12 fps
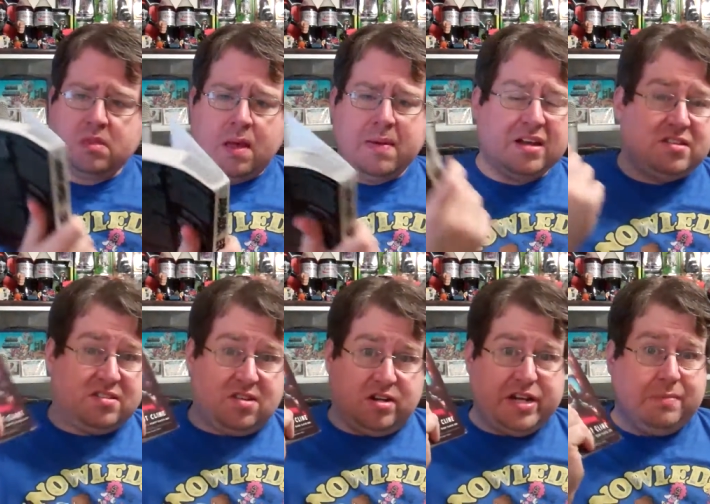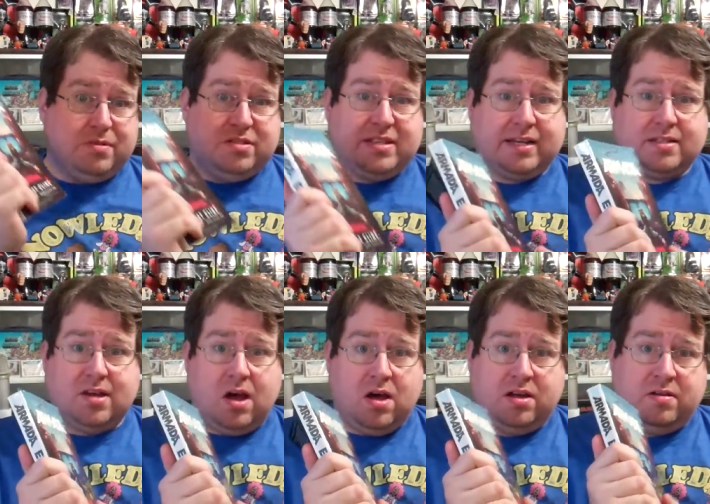about to start Chapter 6
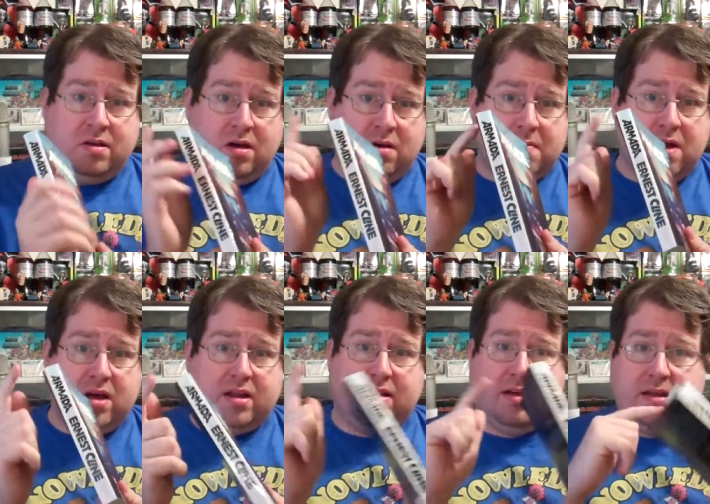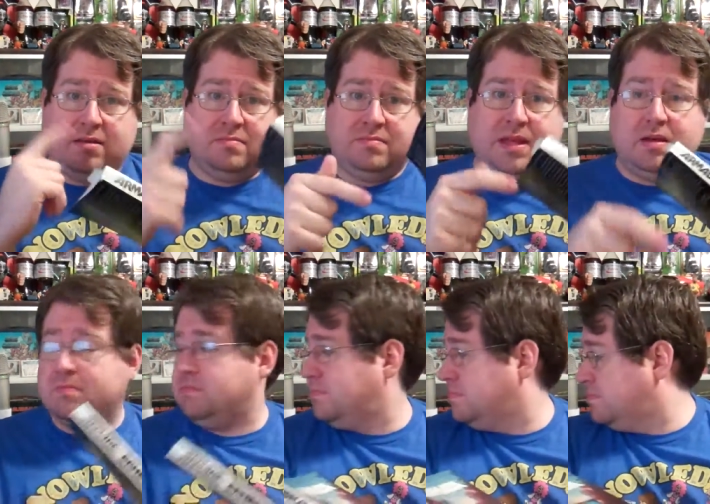on Armada and, you know,
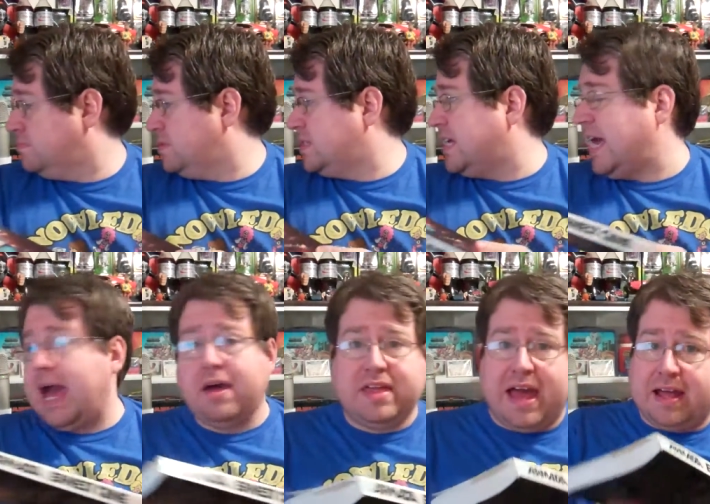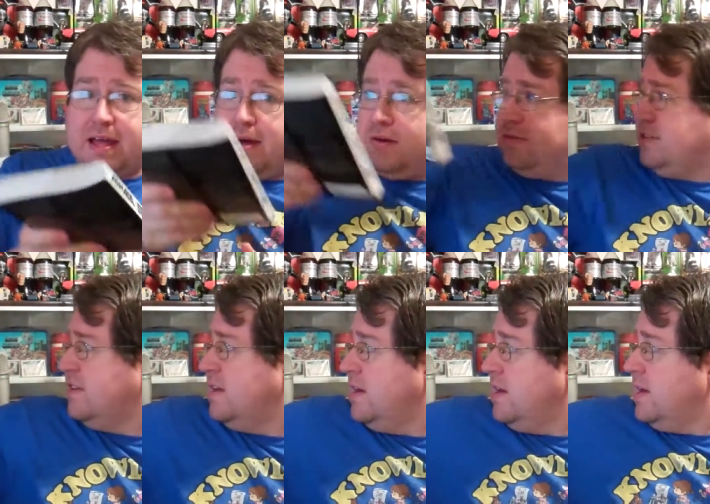see how that goes.
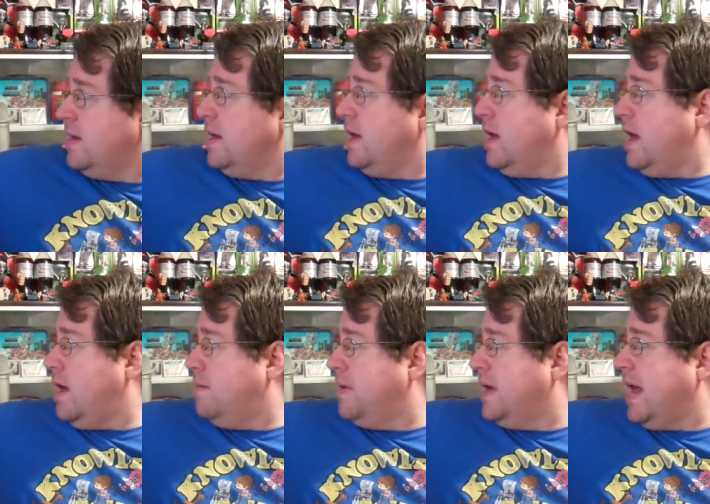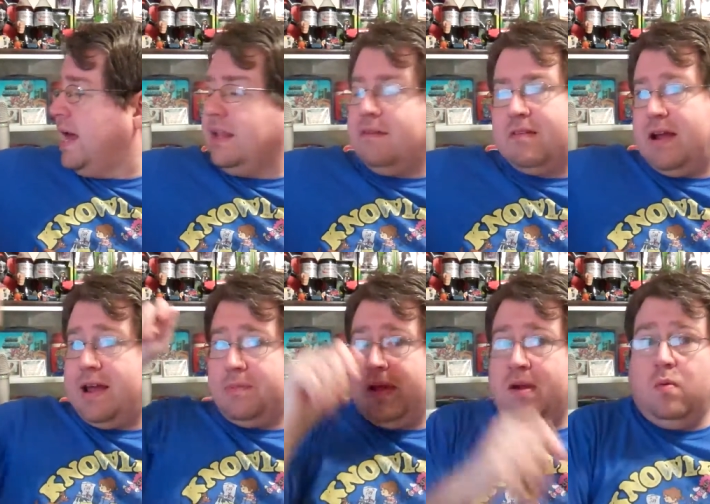But I love
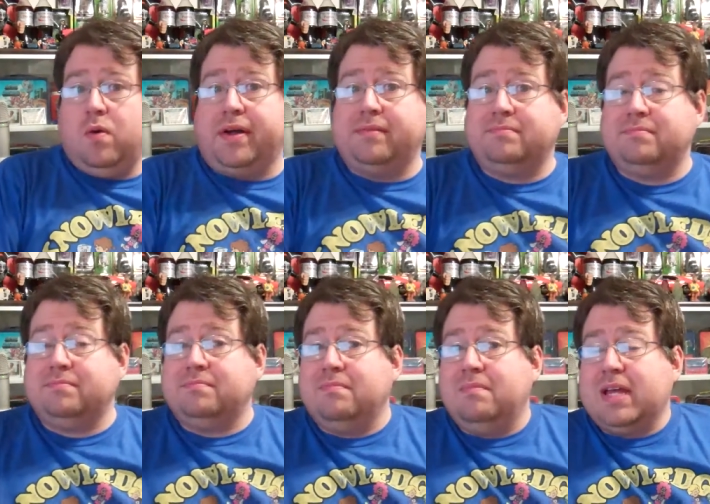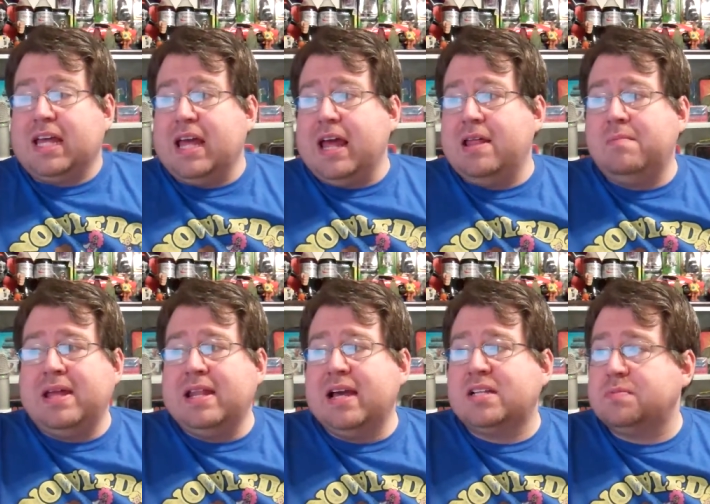Ready Player One. I
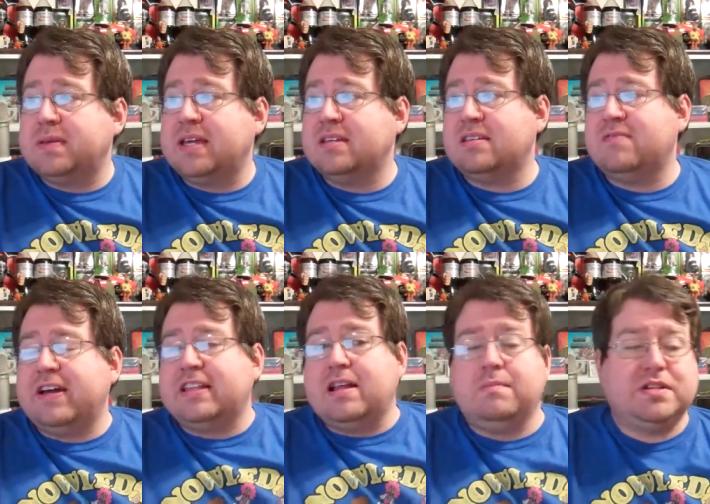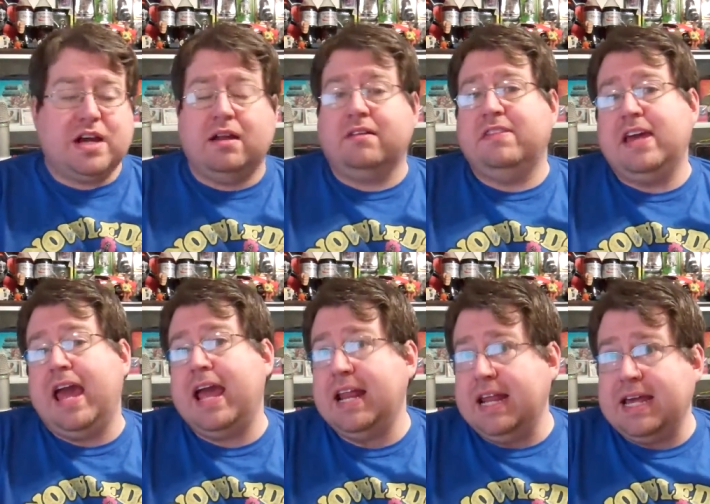mean, not just because of the fact that I'm a child of the
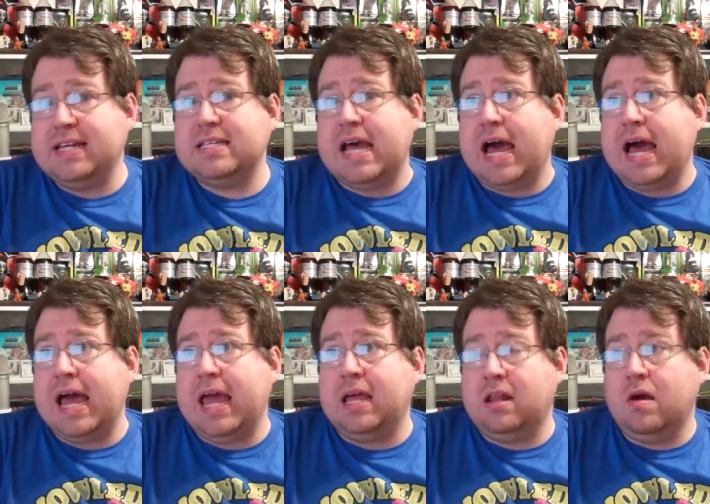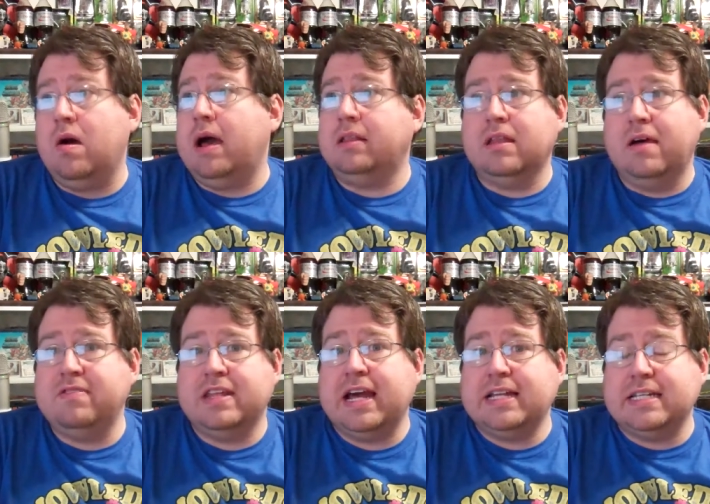80s, I, you know, I love
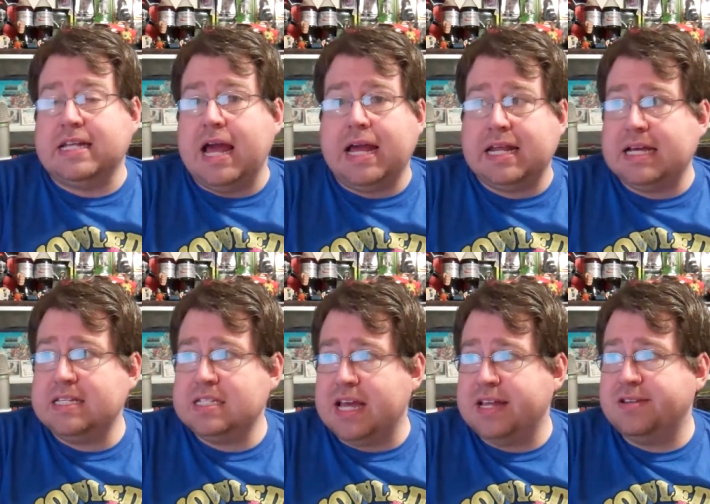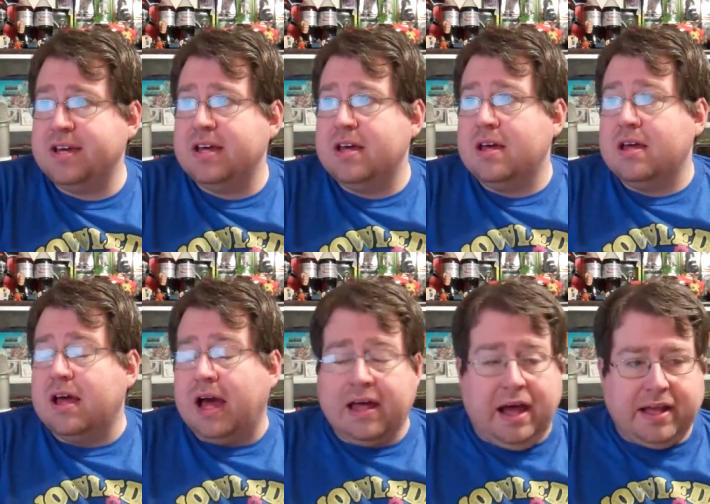the 1980s, and
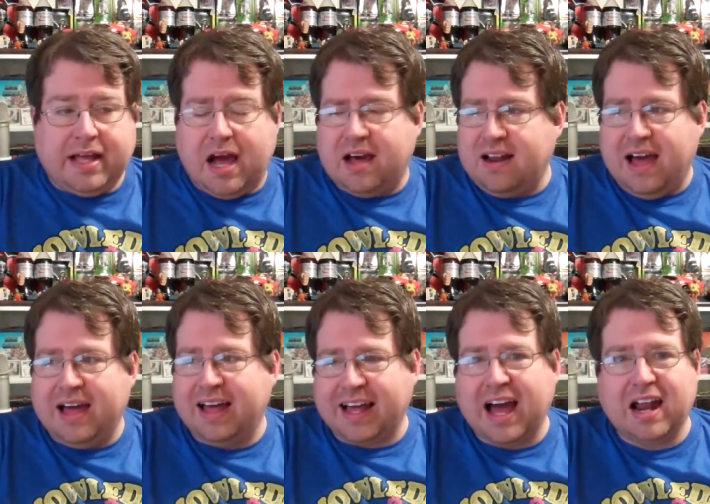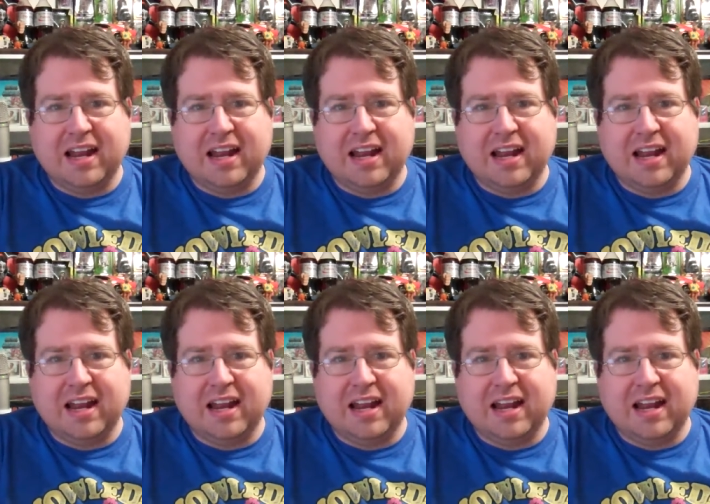I got I got